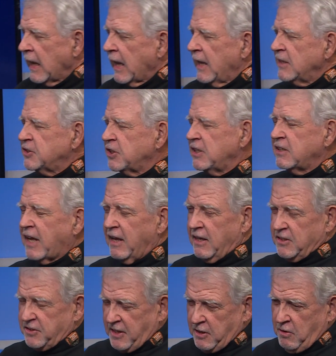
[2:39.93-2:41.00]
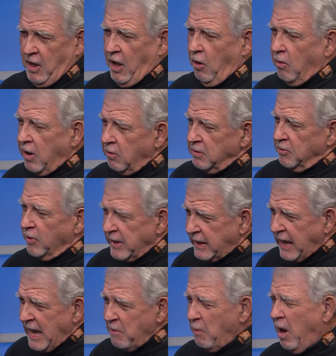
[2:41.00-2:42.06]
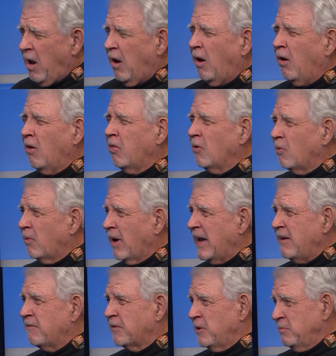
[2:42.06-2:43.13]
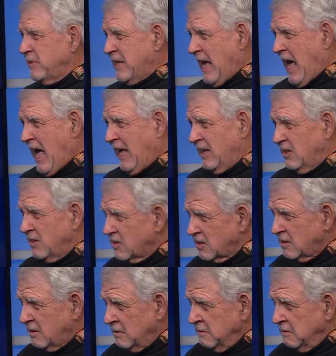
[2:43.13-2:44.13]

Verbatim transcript: And she said, well, we came all the way from Dallas